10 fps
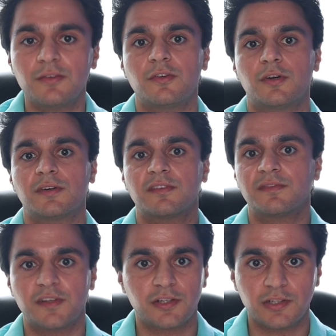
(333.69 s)
so you don't have to
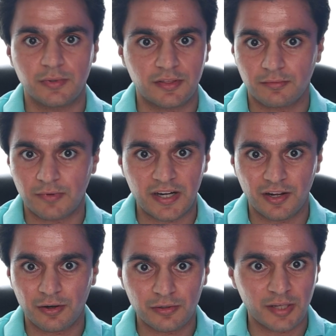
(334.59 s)
fiddle with
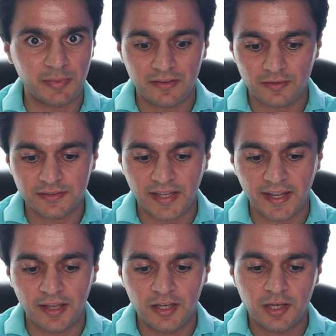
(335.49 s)
writing curl commands all
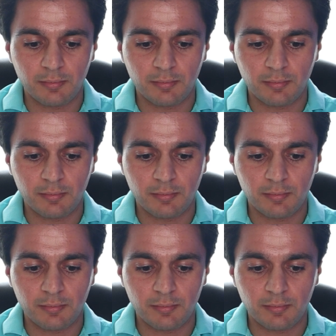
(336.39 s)
day.